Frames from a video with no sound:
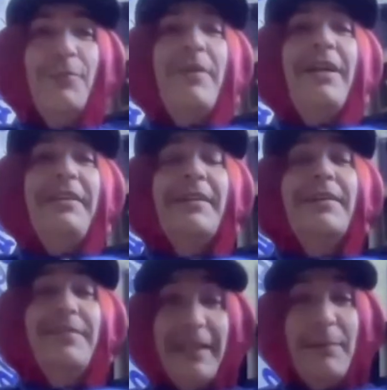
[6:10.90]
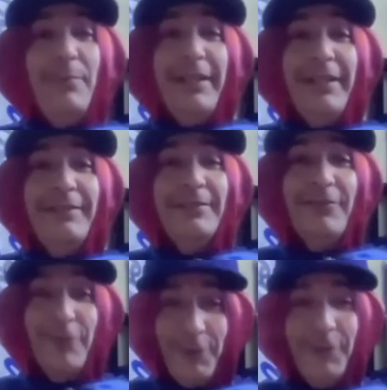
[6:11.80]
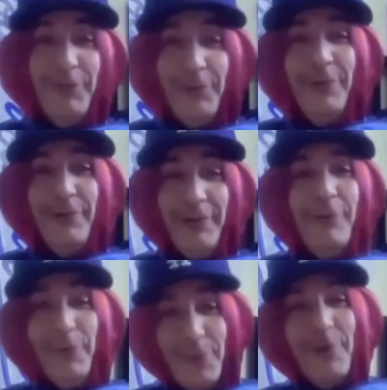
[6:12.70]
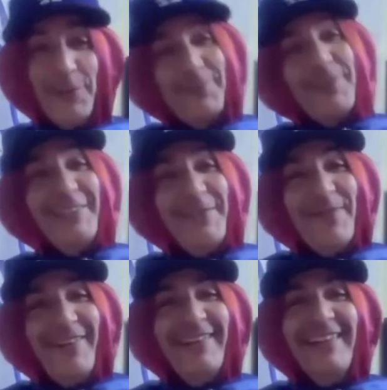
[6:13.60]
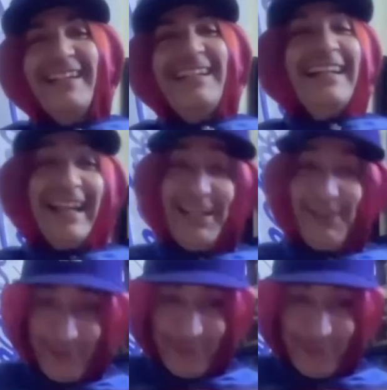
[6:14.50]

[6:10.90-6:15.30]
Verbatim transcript: to many assemblies, for those who, who know what I'm talking about, yeah. as a